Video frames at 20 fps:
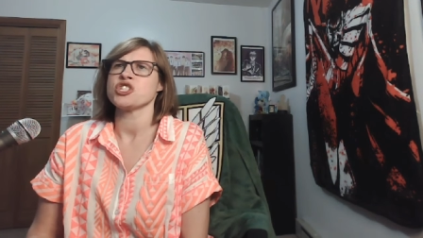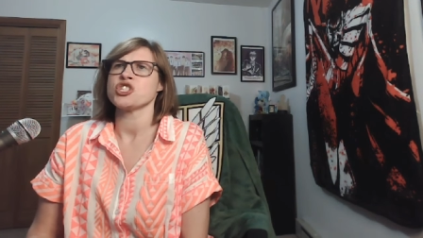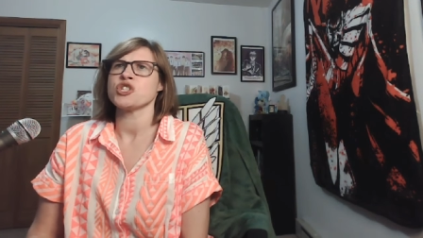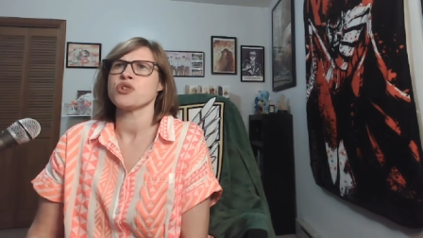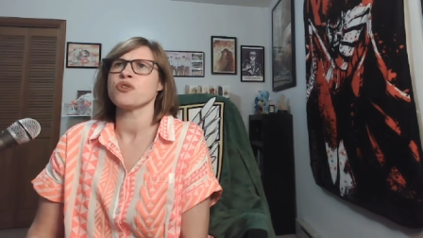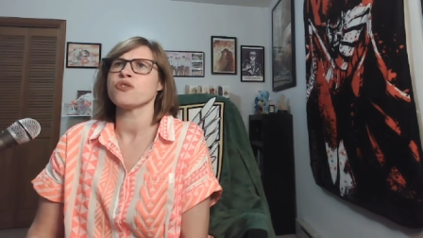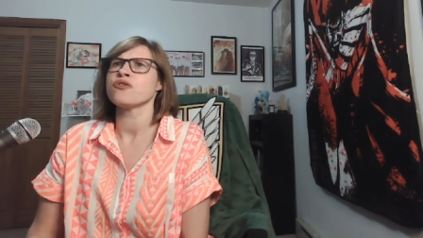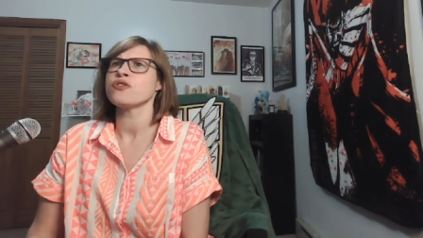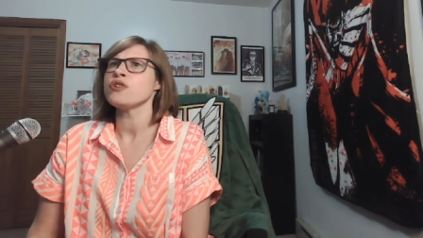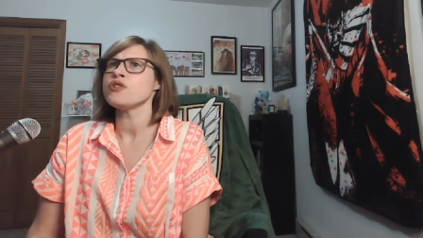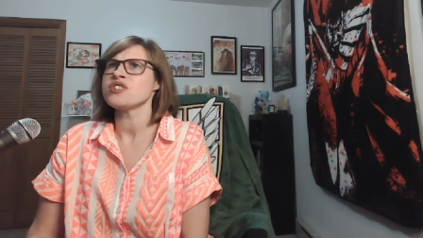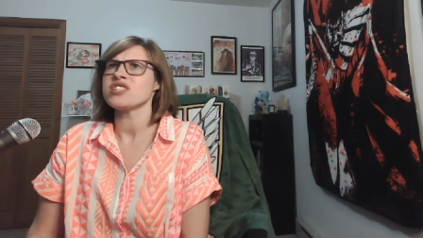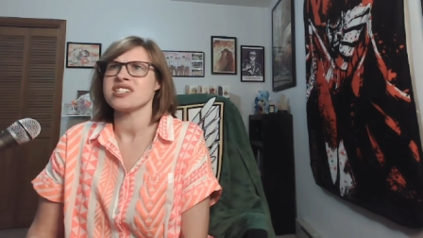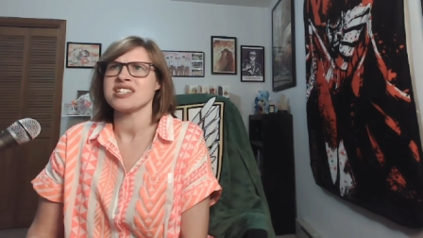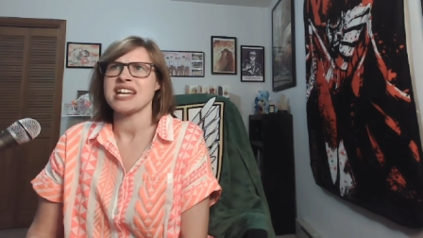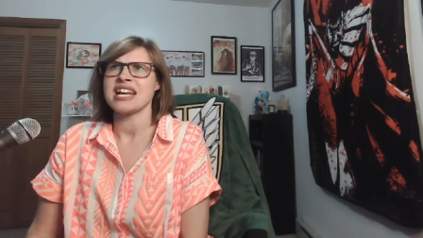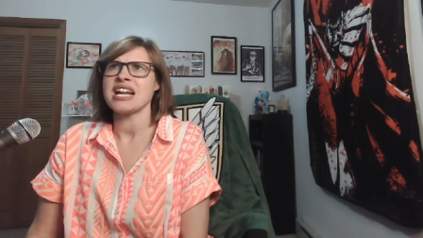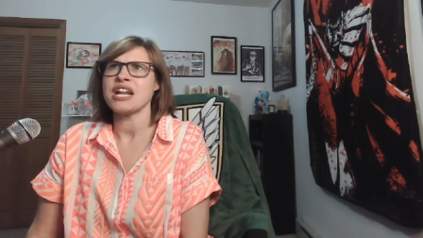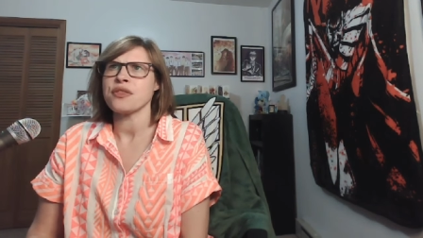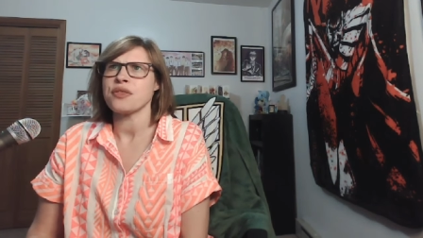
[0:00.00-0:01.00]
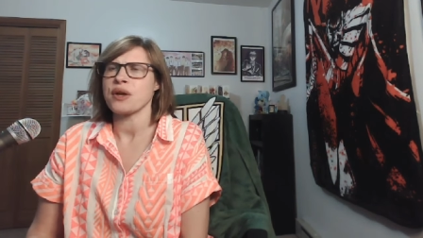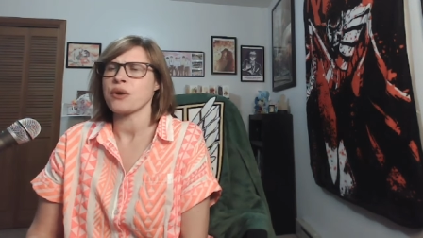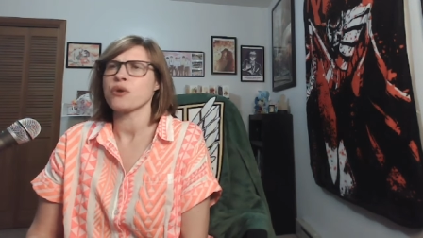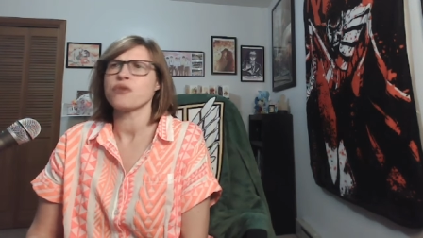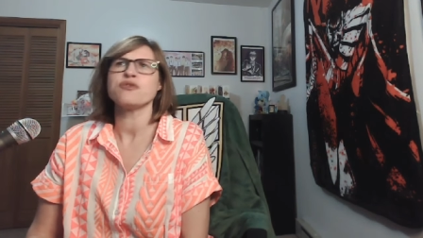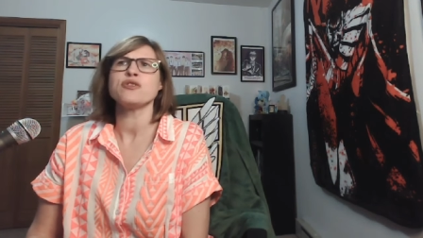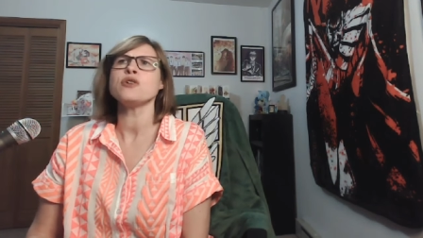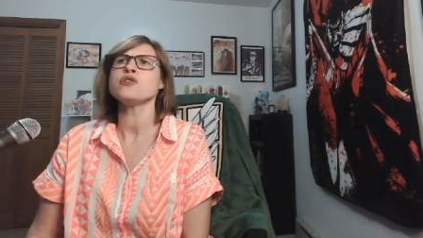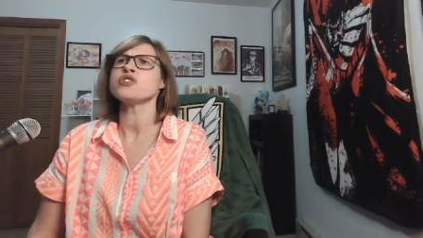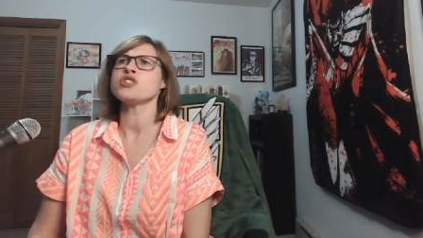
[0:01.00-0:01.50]
she refused to say anything,
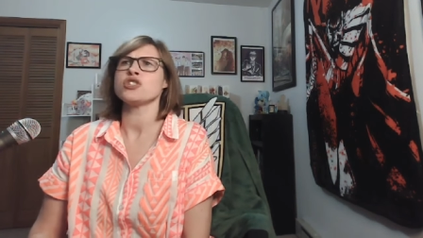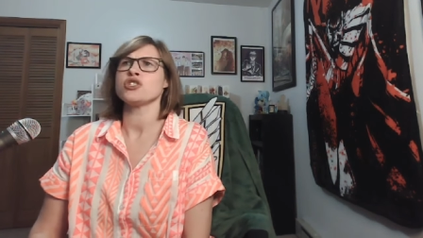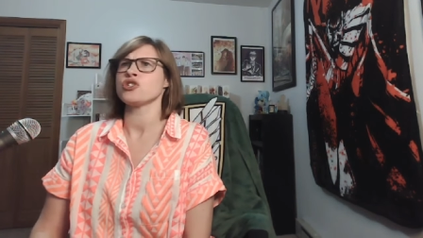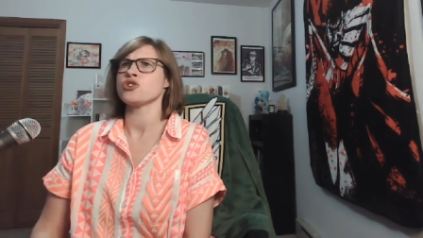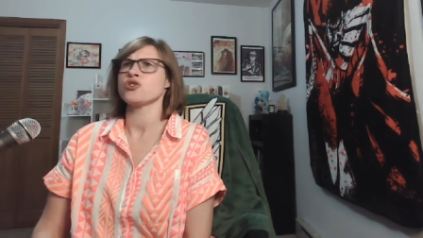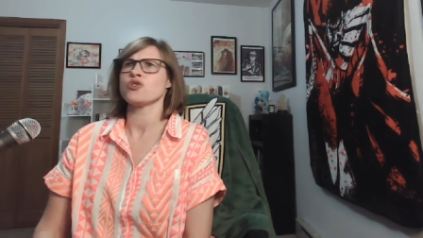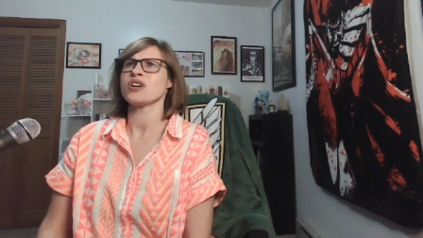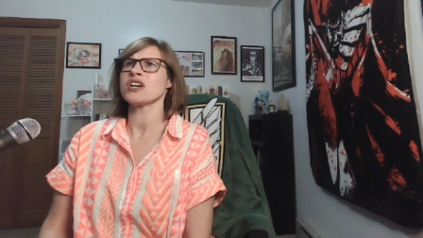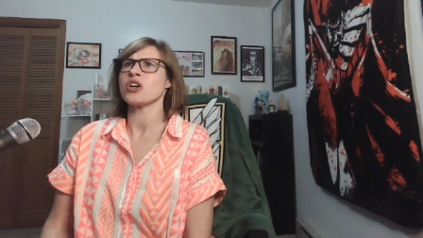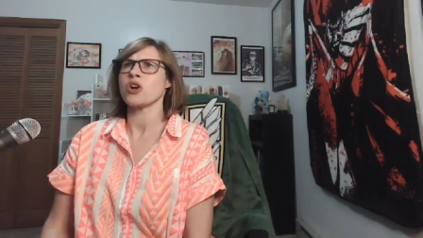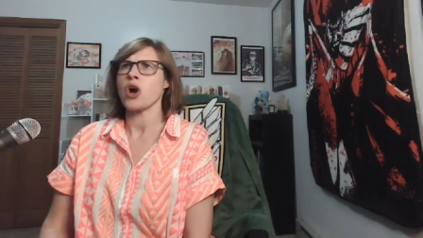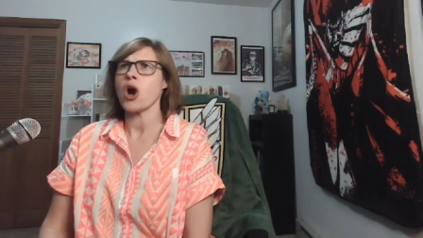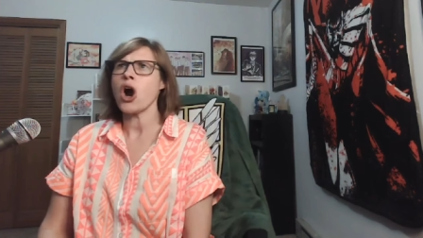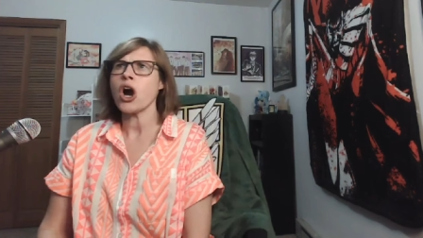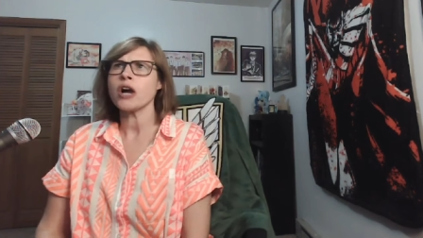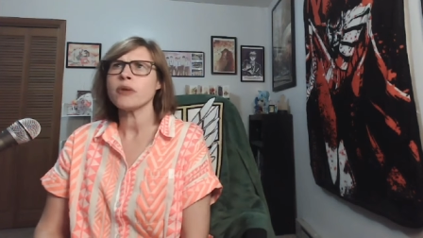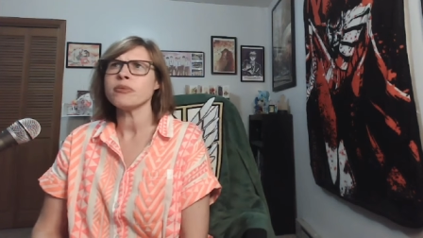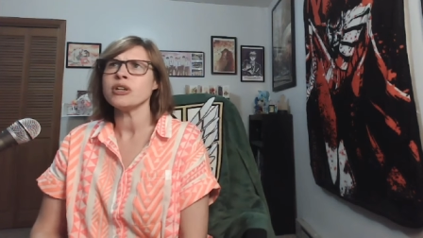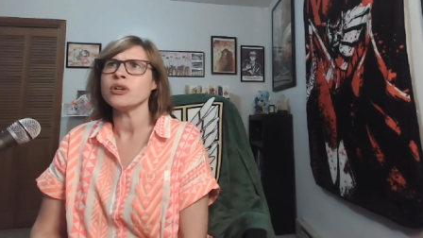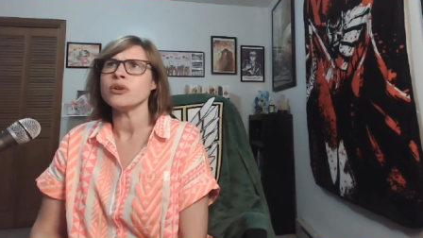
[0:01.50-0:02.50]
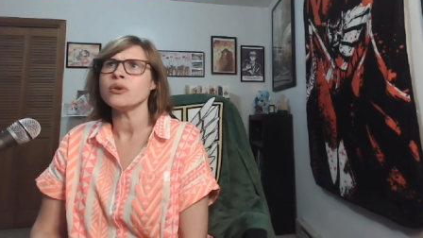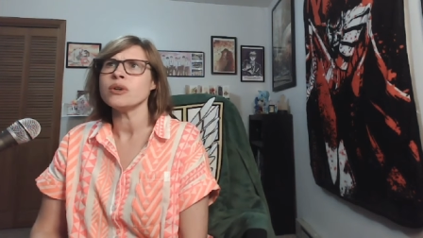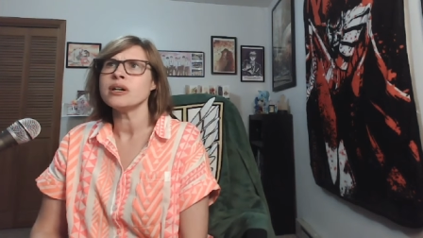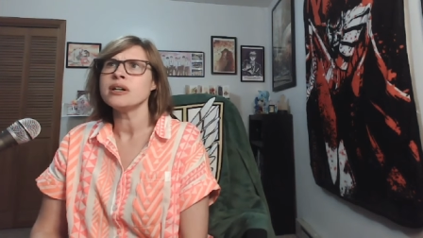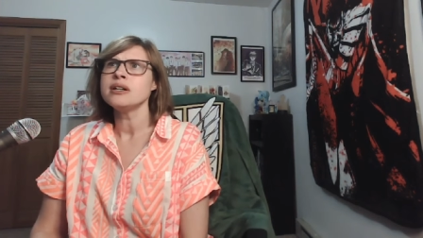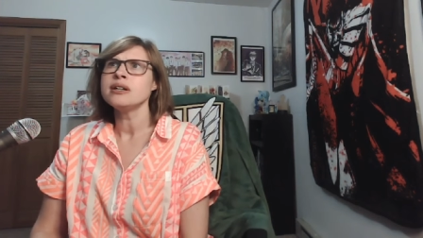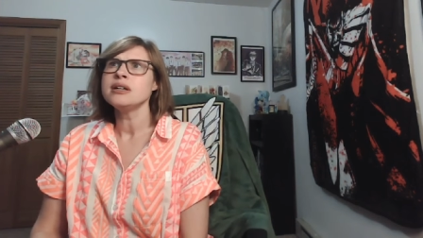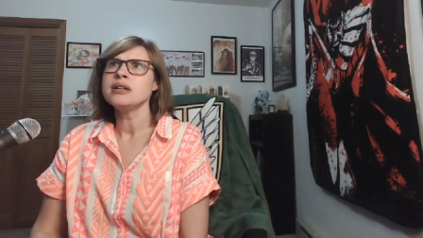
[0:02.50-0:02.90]
refuses to trick or harm you.